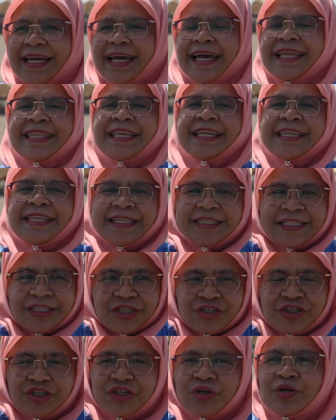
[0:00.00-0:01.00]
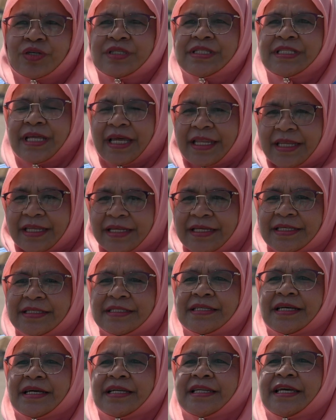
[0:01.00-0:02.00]
I think this shows that
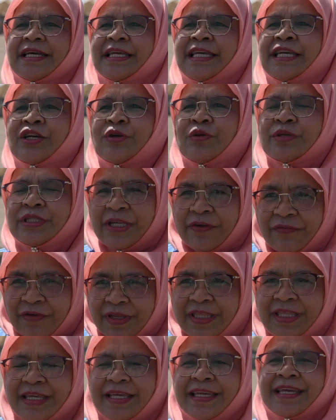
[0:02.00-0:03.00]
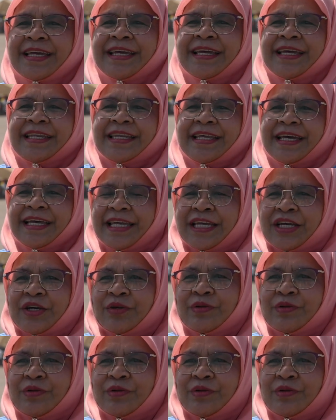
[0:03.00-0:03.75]
is the inclusivity, the